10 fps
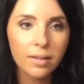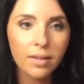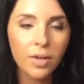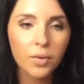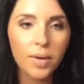
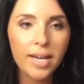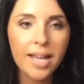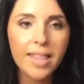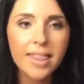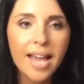Right?
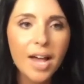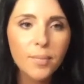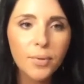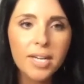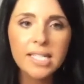And that
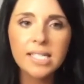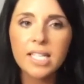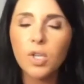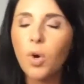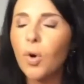breeds this
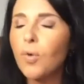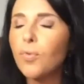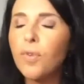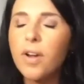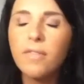
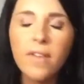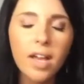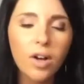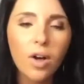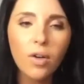
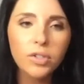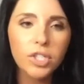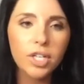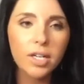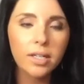horrific
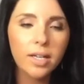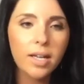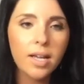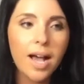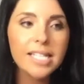culture,
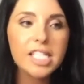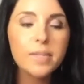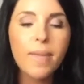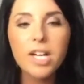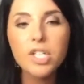
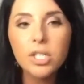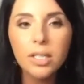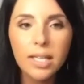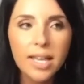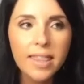especially